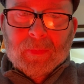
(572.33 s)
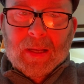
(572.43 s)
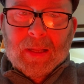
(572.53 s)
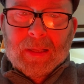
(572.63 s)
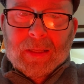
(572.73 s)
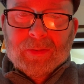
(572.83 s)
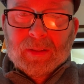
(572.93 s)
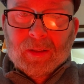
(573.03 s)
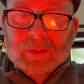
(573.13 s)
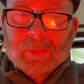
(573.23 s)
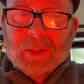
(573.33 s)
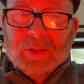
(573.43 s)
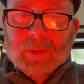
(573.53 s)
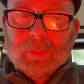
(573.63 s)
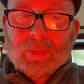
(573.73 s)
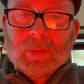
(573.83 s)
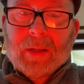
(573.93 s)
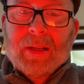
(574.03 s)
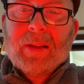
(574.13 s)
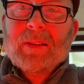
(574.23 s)
And he gives a little speech in
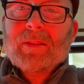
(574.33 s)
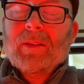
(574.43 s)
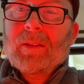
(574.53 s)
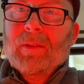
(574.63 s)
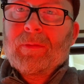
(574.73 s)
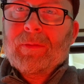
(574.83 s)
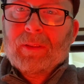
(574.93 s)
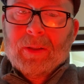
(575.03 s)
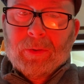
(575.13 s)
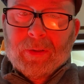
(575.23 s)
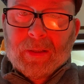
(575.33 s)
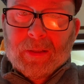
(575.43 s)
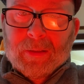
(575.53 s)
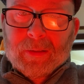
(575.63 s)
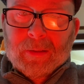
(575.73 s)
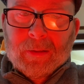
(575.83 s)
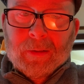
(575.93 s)
praise of Laertes.